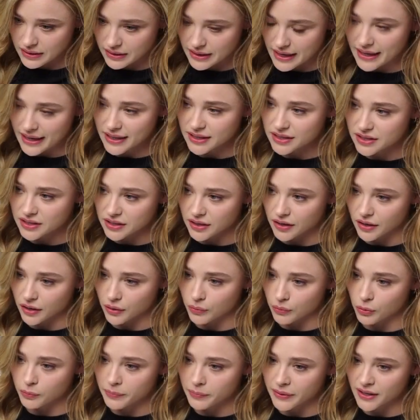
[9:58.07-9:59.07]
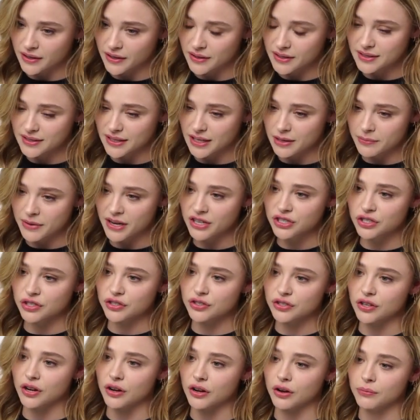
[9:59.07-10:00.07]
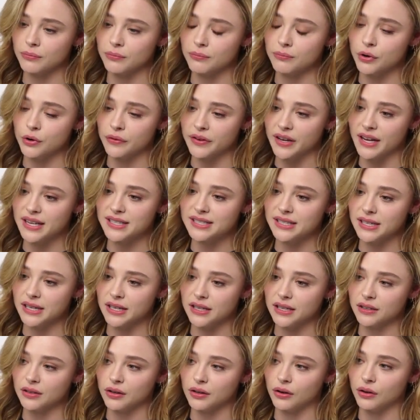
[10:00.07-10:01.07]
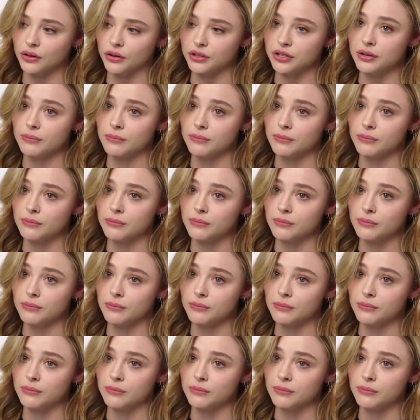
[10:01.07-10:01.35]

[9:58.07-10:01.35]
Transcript: next year, will be this animation show movie I did called